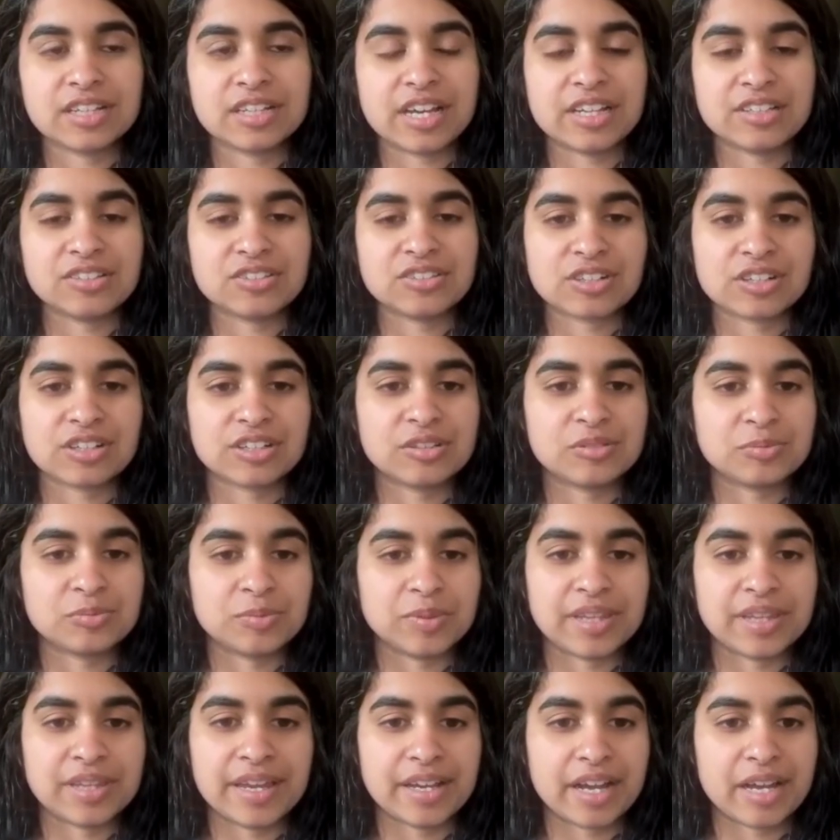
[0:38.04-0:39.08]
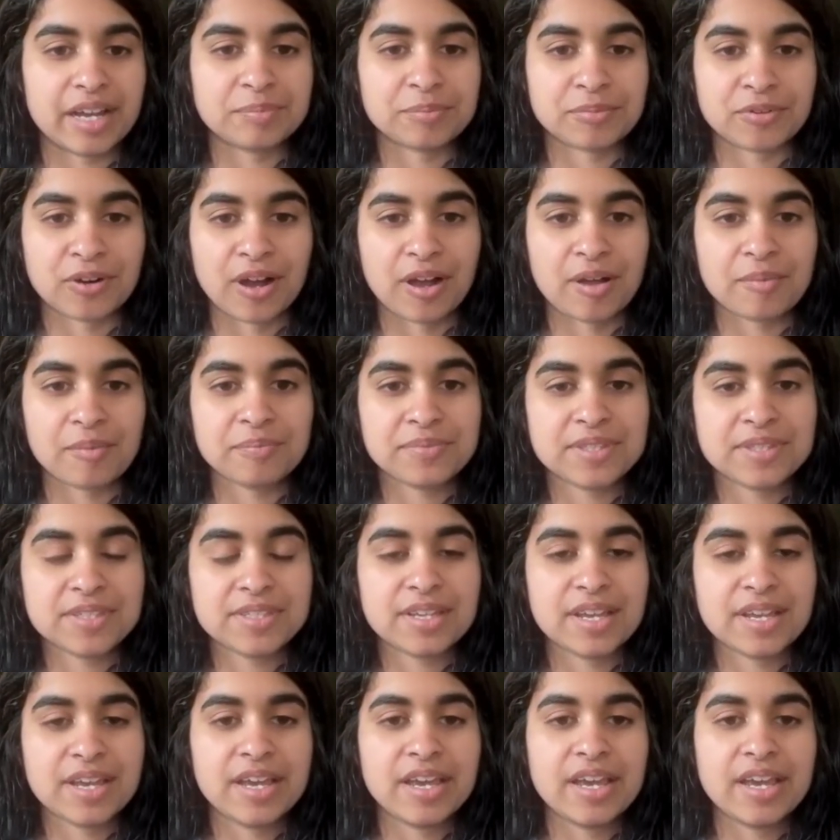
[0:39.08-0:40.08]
I started with AI prompts.